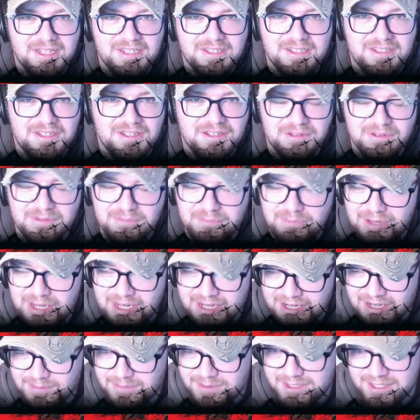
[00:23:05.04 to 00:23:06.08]
to do and
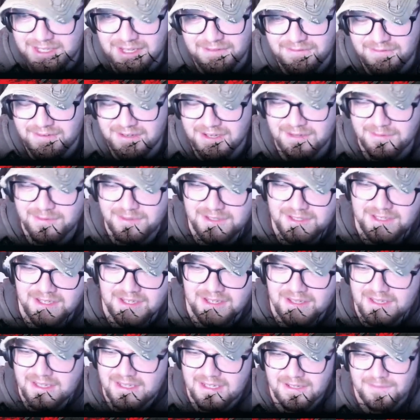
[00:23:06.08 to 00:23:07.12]
picking up stuff, and it
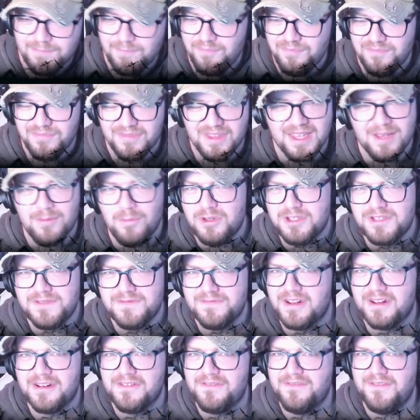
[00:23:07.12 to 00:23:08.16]
wasn't
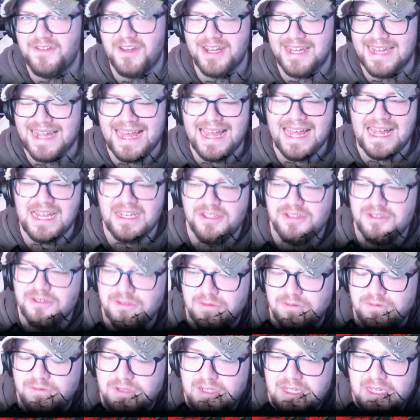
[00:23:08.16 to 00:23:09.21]
very fun at
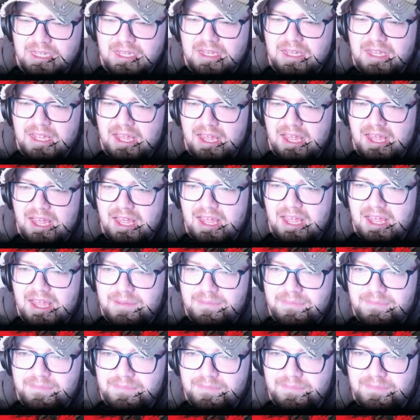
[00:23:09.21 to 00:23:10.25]
all.
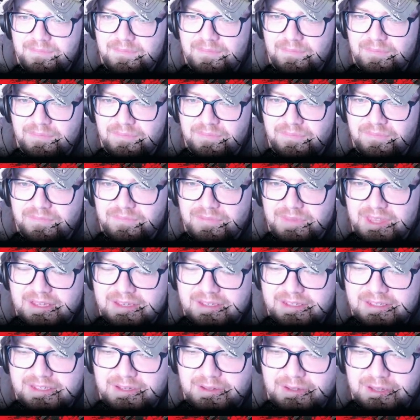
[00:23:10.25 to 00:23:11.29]
So
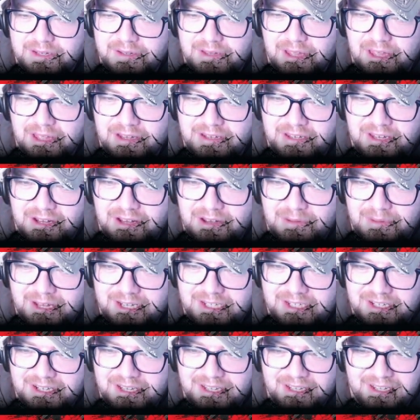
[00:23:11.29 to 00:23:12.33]
I don't
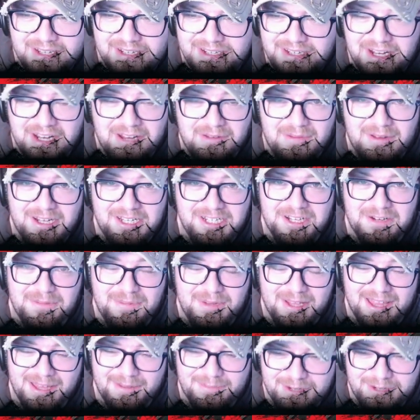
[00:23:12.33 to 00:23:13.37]
imagine it'll be
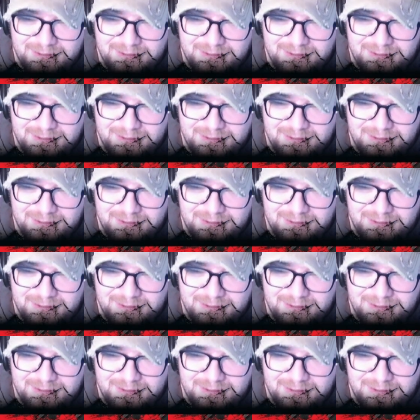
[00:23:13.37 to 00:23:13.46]
that much